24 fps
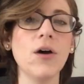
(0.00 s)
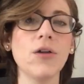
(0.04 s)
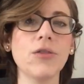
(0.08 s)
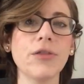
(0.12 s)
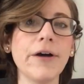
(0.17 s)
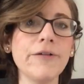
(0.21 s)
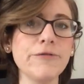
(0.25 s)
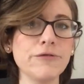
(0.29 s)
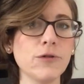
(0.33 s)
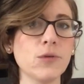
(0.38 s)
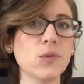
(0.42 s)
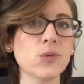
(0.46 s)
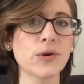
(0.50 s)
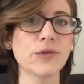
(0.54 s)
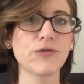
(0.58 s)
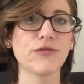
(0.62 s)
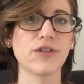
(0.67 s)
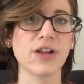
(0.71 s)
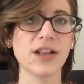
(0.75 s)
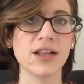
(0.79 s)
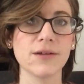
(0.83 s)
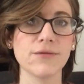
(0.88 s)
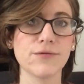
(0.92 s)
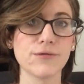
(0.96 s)
Thoughtful
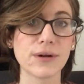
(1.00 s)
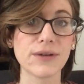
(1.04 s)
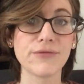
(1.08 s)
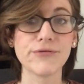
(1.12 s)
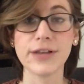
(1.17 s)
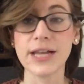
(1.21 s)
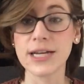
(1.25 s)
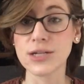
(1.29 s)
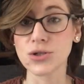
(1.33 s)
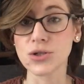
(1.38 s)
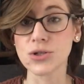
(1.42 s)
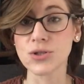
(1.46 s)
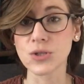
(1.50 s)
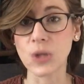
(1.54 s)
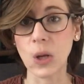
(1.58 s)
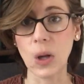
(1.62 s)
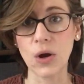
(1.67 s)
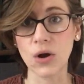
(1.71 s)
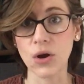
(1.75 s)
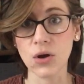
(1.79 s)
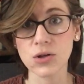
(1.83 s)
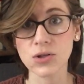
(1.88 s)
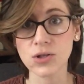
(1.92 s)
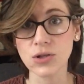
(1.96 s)
reflections
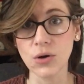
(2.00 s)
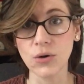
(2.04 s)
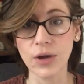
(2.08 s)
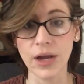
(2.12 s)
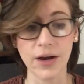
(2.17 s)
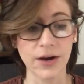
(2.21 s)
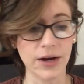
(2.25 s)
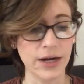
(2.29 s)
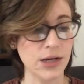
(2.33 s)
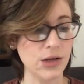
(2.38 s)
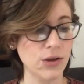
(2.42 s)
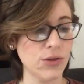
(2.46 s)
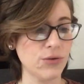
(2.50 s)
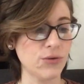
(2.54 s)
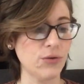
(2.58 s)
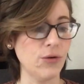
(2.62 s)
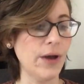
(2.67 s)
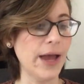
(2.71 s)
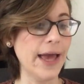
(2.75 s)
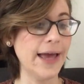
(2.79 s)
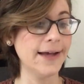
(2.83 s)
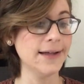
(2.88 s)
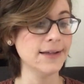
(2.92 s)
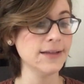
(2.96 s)
are also carried
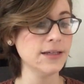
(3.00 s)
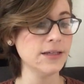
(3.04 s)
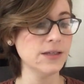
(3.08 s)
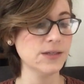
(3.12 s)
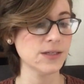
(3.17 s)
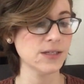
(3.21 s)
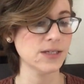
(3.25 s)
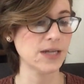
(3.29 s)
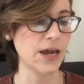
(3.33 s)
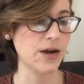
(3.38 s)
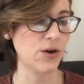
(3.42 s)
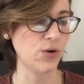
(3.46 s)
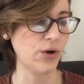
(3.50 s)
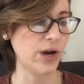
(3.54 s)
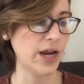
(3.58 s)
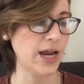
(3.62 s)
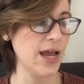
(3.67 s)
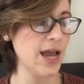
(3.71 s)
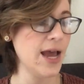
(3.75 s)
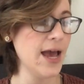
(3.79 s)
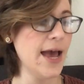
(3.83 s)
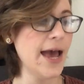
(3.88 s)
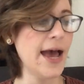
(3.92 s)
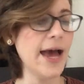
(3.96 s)
through Helen's
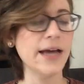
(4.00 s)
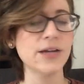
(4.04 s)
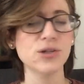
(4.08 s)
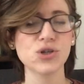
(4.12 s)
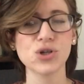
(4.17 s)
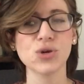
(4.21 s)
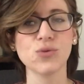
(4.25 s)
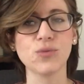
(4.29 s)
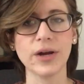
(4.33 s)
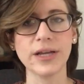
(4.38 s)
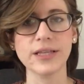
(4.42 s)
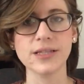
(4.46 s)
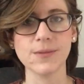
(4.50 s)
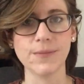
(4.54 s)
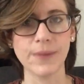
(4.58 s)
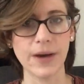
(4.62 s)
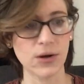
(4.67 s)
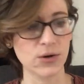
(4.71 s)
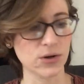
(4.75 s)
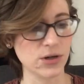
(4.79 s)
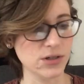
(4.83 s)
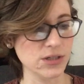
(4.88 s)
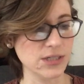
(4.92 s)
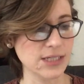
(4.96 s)
diary as she writes
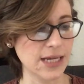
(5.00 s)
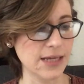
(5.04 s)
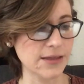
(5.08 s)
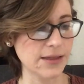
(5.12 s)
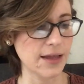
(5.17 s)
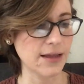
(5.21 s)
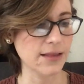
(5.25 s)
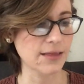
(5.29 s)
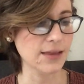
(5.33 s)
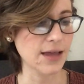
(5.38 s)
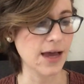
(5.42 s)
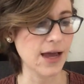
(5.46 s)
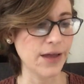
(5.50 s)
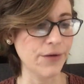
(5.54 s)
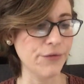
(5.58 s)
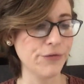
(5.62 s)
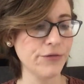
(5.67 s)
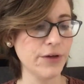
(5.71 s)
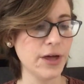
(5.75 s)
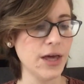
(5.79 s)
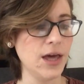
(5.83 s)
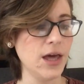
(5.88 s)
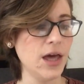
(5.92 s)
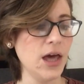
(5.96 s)
about her daily
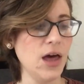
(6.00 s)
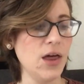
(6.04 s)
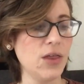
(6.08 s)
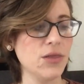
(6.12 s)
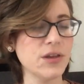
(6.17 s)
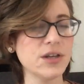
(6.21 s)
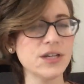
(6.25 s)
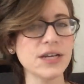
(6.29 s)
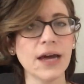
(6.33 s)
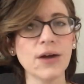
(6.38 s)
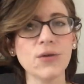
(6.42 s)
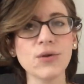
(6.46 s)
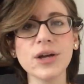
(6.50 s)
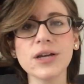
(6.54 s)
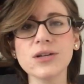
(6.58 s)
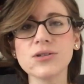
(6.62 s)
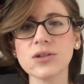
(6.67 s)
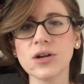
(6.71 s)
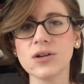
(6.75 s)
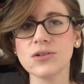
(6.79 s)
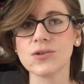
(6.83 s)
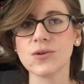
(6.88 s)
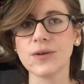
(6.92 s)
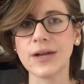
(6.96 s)
life. The diary
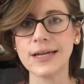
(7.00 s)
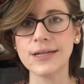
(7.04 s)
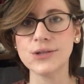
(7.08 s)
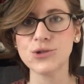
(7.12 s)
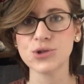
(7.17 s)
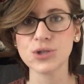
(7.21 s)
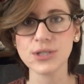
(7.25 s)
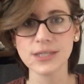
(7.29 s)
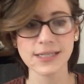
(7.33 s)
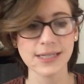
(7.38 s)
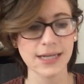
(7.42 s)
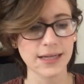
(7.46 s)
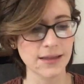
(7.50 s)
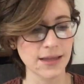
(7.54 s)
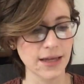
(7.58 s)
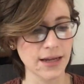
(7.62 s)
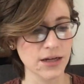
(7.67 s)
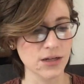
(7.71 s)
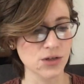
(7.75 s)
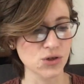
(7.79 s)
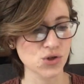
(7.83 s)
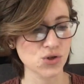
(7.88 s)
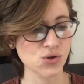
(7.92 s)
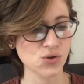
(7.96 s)
is also interestingly
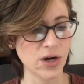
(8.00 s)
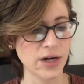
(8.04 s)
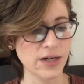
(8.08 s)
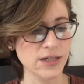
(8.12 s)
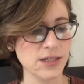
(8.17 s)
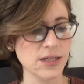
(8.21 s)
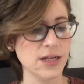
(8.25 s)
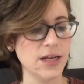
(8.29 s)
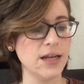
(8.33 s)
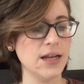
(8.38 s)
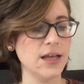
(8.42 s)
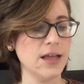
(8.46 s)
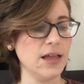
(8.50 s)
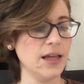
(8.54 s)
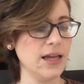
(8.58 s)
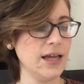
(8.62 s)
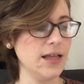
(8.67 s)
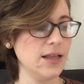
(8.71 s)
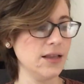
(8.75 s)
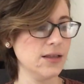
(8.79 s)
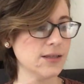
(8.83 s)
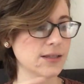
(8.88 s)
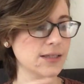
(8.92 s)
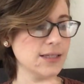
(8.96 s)
constructed
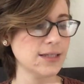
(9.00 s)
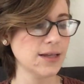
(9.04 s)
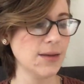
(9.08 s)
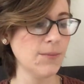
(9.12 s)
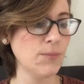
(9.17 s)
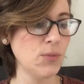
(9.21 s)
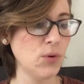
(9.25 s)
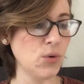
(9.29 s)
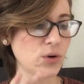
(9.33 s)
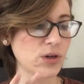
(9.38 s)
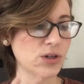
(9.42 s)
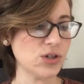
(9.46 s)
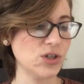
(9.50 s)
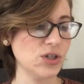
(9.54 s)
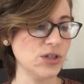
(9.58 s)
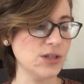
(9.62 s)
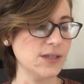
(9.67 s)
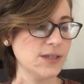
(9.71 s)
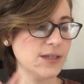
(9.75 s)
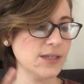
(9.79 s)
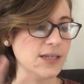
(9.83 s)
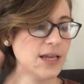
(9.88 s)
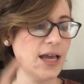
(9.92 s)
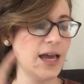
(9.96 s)
in some
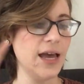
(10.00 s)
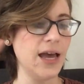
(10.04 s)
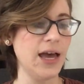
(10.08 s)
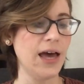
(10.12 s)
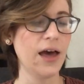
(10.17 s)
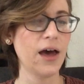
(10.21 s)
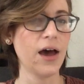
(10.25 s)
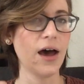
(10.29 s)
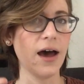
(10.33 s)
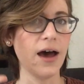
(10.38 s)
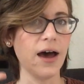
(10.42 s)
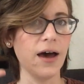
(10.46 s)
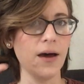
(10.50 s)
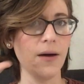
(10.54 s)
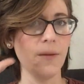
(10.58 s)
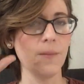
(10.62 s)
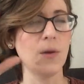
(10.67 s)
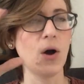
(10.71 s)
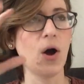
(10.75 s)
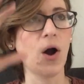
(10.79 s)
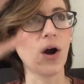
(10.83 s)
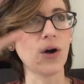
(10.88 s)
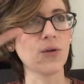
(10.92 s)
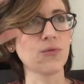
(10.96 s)
portions uh,
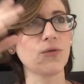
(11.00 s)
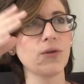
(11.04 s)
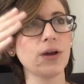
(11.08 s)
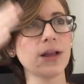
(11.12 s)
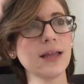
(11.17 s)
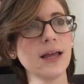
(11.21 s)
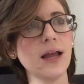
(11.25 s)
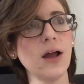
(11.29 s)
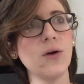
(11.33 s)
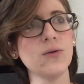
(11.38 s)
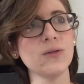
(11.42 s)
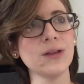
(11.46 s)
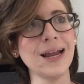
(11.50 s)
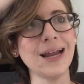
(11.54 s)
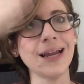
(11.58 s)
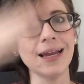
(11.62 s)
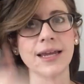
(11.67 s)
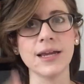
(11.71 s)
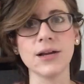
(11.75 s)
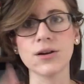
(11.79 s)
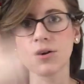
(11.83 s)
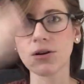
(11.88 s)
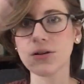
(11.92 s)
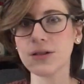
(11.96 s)
are really only
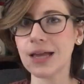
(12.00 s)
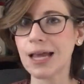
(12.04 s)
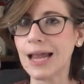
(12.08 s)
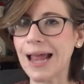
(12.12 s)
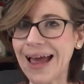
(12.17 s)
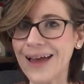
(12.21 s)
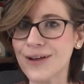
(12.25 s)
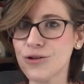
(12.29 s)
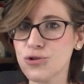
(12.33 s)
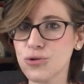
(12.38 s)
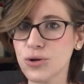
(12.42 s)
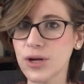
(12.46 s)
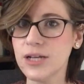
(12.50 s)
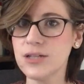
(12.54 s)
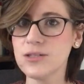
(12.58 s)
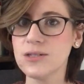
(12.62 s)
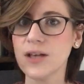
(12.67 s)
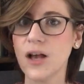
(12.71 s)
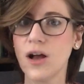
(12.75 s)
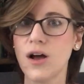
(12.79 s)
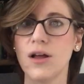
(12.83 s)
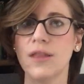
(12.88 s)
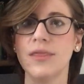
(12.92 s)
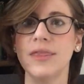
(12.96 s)
yearly
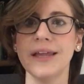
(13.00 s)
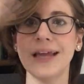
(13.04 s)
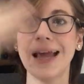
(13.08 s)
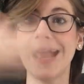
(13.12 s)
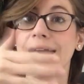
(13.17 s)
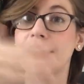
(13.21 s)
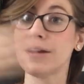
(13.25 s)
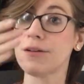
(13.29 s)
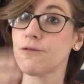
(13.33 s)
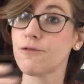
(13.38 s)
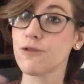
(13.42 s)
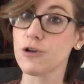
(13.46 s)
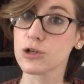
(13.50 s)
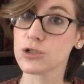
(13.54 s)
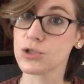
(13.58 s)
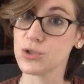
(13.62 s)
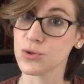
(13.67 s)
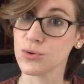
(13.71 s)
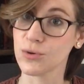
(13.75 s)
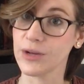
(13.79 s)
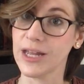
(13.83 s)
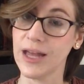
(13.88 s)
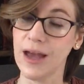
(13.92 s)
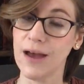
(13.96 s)
entries on the
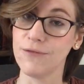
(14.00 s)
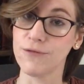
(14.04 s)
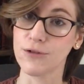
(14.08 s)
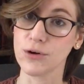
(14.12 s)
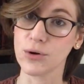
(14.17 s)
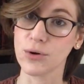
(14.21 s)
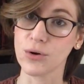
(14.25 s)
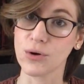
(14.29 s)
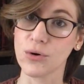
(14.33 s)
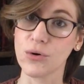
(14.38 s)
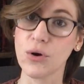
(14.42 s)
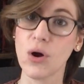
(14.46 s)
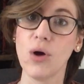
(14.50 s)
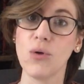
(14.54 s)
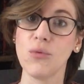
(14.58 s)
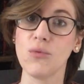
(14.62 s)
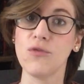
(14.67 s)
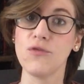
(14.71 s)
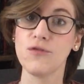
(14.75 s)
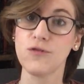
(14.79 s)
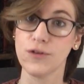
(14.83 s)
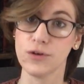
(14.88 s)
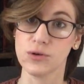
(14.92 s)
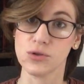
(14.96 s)
anniversary of her uh,
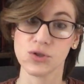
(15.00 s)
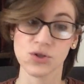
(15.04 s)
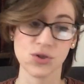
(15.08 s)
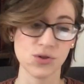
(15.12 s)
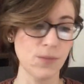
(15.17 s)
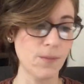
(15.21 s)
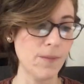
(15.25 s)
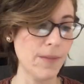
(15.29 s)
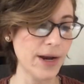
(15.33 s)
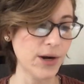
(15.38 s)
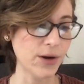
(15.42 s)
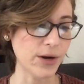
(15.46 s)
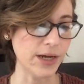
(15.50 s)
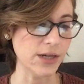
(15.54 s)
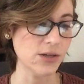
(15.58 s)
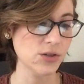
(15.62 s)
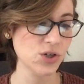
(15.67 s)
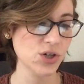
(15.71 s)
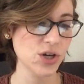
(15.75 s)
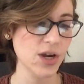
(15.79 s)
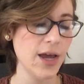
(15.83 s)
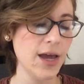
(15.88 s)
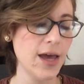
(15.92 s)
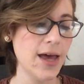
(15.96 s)
first
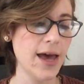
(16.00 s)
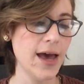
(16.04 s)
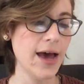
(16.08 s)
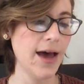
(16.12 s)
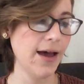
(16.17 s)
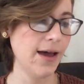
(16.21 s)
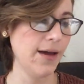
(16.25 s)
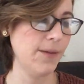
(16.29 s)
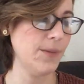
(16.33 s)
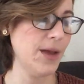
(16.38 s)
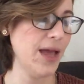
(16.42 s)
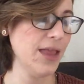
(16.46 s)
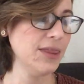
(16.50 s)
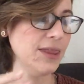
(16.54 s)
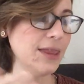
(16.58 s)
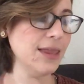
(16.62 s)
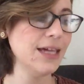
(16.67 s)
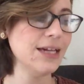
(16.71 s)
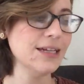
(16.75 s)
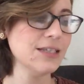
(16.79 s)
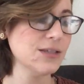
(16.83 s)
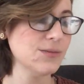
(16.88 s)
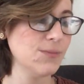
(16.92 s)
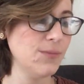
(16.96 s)
marriage. Um, and
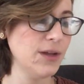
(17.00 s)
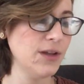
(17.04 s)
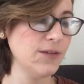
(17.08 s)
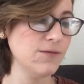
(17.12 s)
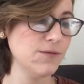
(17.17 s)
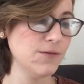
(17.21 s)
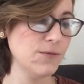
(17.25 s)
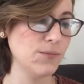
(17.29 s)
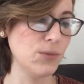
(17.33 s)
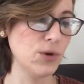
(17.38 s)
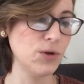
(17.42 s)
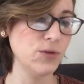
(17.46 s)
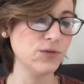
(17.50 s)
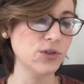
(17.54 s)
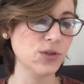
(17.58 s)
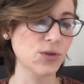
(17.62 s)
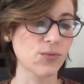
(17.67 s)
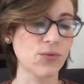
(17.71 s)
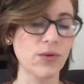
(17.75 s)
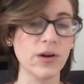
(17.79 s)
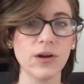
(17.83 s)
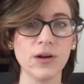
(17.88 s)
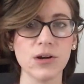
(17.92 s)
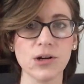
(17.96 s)
this moves
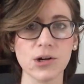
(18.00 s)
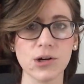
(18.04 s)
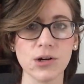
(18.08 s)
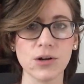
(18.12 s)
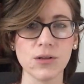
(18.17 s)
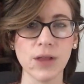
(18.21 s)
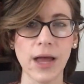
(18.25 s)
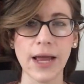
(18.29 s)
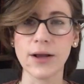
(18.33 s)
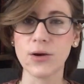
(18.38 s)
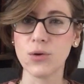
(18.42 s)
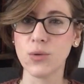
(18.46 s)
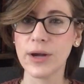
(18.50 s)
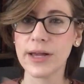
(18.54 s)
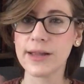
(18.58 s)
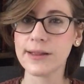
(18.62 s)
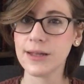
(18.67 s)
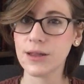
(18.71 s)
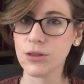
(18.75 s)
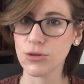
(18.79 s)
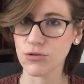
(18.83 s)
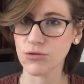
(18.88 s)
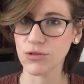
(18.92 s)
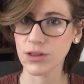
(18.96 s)
the reader like
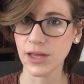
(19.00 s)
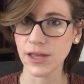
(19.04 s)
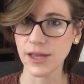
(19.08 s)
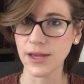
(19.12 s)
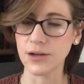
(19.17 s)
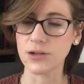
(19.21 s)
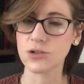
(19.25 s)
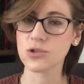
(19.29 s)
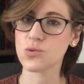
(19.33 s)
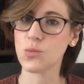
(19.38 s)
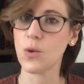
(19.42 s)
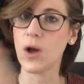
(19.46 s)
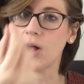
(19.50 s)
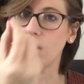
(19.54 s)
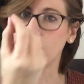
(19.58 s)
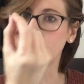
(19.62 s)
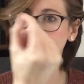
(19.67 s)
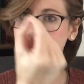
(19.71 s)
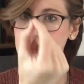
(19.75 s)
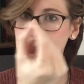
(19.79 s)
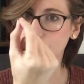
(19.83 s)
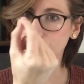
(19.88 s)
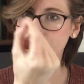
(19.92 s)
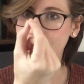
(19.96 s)
quickly through the years while
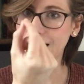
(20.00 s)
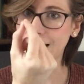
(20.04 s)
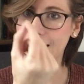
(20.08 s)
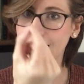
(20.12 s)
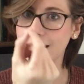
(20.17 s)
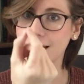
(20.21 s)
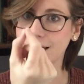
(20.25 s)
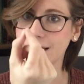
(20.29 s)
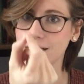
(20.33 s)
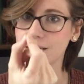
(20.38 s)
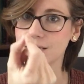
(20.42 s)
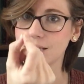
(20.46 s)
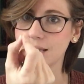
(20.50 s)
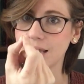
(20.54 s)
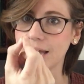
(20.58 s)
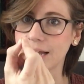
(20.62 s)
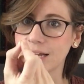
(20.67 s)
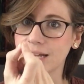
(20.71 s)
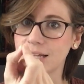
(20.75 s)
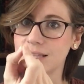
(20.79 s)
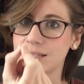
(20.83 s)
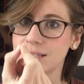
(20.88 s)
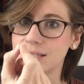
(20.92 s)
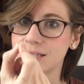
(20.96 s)
also tying it to
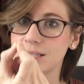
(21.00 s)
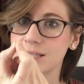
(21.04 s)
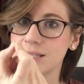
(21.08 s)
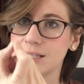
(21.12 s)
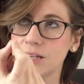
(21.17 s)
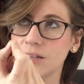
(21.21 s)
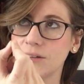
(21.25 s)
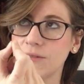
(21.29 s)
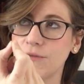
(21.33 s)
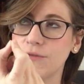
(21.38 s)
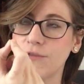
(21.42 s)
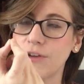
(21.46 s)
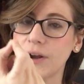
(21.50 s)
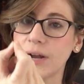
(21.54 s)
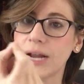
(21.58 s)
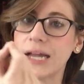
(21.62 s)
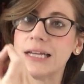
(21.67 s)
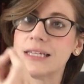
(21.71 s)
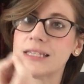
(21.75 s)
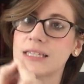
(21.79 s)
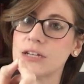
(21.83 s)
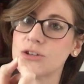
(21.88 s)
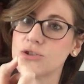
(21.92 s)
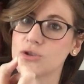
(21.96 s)
that very
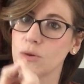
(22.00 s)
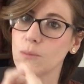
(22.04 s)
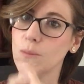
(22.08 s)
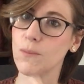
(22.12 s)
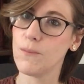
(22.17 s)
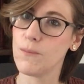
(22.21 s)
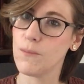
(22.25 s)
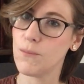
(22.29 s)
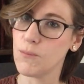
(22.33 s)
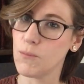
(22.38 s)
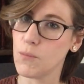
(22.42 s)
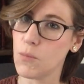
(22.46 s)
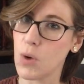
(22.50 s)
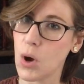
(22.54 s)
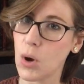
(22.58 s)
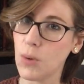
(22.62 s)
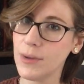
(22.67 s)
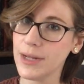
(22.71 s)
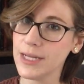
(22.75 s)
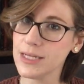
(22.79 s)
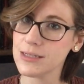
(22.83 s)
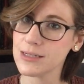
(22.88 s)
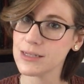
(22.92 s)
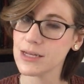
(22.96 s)
essential
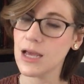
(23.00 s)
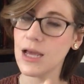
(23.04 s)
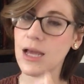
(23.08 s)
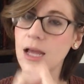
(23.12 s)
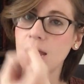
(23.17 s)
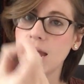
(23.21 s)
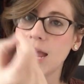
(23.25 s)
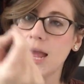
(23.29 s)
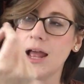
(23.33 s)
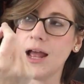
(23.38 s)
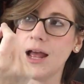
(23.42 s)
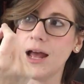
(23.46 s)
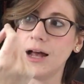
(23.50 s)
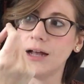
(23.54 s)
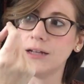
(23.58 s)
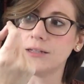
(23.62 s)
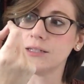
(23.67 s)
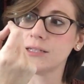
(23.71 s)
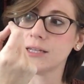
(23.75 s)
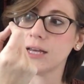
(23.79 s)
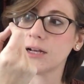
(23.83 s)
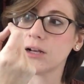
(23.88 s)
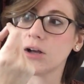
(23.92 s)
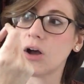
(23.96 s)
moment
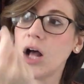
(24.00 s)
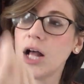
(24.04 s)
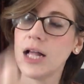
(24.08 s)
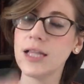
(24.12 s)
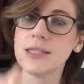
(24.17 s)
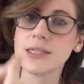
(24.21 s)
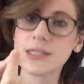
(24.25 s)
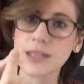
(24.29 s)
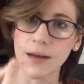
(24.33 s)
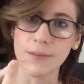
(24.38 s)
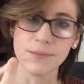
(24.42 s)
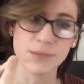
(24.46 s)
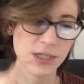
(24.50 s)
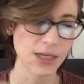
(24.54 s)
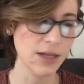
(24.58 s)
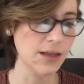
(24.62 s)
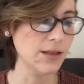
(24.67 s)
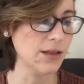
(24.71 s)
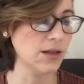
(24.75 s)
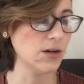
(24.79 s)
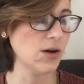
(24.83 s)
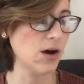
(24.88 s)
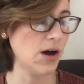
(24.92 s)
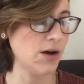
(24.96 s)
and concept
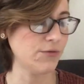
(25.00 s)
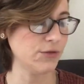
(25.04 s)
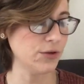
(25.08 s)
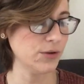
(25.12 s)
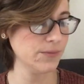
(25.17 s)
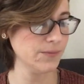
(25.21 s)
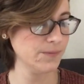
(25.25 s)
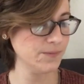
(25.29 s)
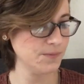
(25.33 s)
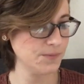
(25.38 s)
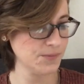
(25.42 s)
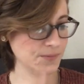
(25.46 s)
in the novel,